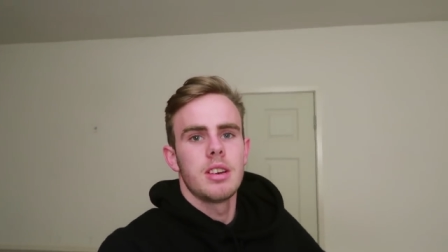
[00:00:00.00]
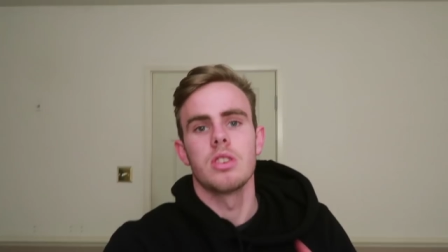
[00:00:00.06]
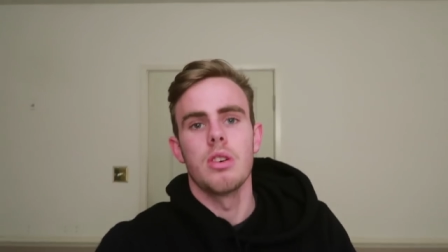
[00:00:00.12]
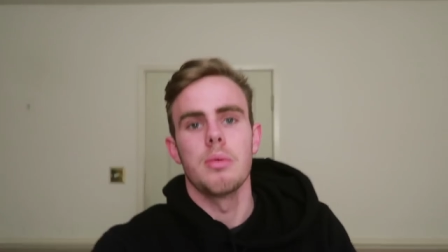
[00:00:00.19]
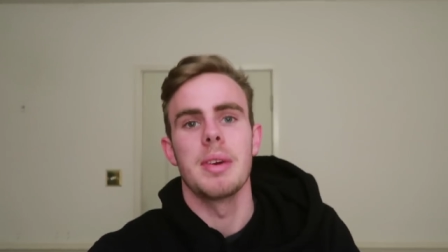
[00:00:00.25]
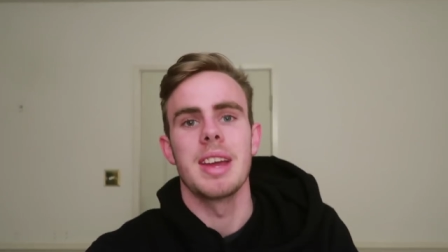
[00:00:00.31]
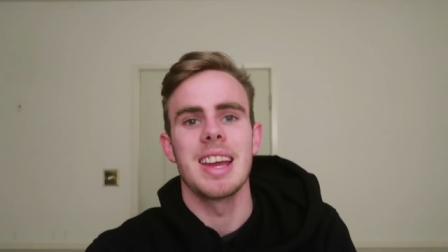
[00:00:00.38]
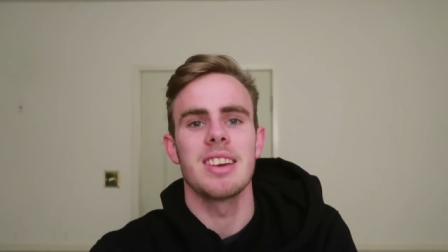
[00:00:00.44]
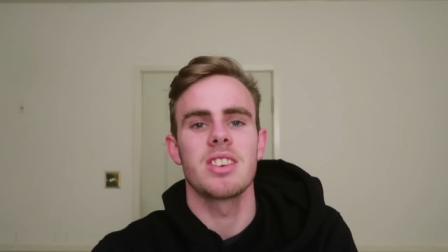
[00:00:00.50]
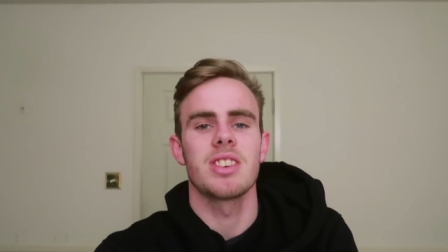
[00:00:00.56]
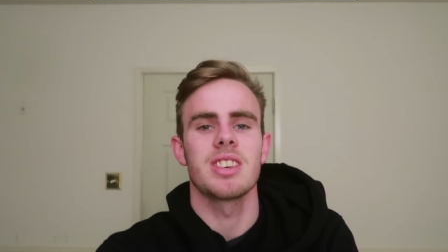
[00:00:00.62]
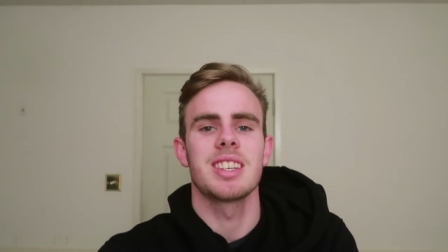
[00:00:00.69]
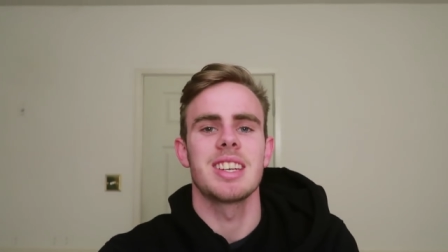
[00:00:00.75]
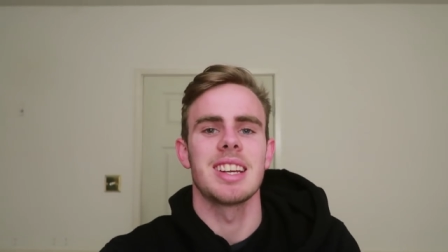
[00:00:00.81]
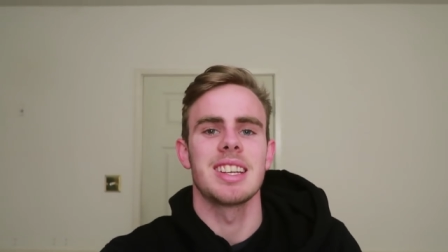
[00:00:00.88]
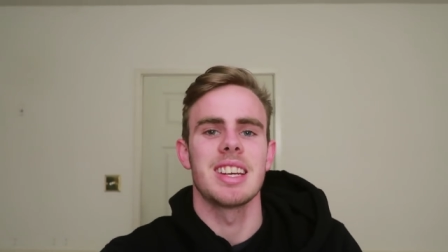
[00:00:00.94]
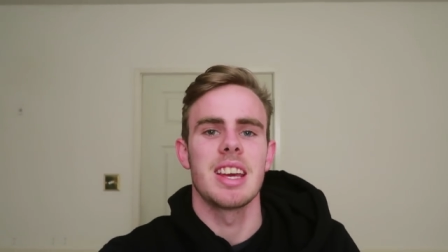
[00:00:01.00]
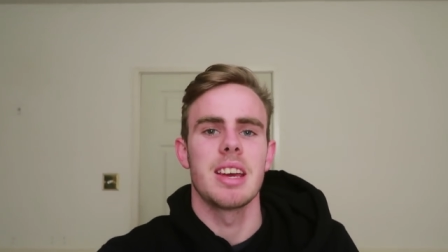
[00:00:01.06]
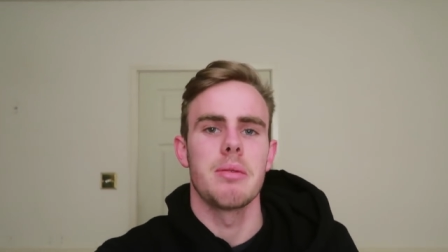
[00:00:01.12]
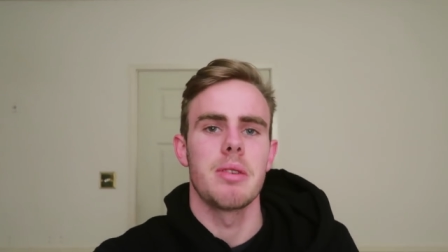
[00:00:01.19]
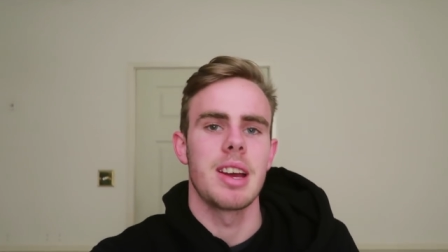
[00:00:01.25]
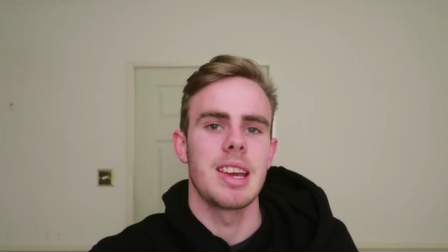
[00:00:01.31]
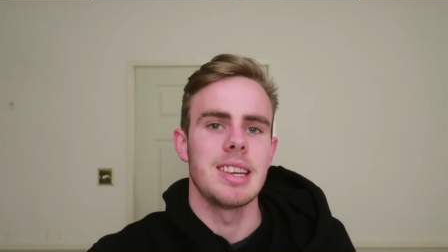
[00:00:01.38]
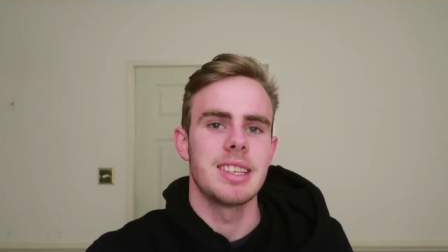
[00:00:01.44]
So it'll be interesting to
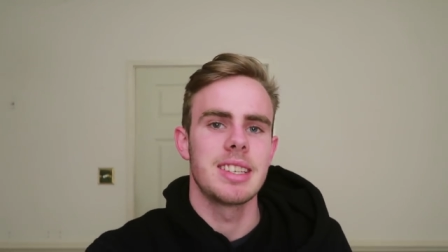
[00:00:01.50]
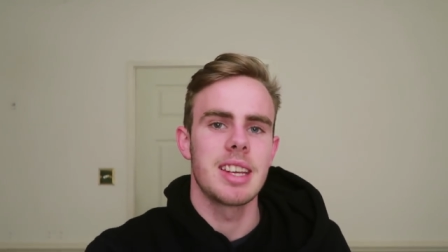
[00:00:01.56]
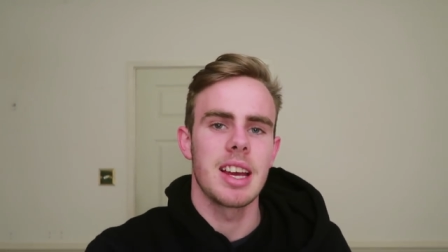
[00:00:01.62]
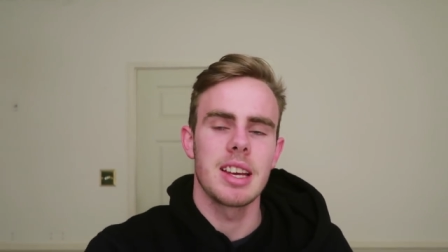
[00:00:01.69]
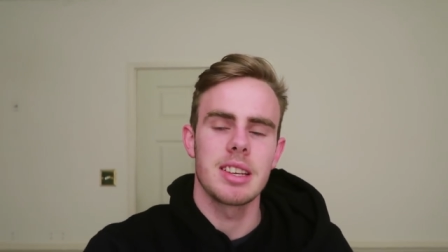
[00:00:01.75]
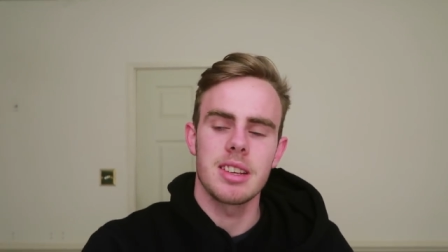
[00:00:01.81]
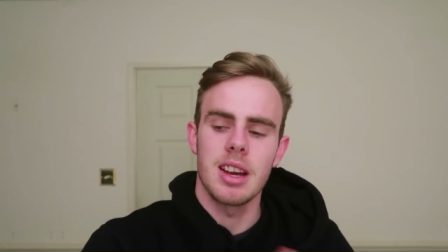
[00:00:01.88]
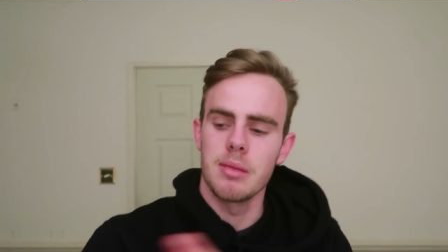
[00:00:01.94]
hear what he says.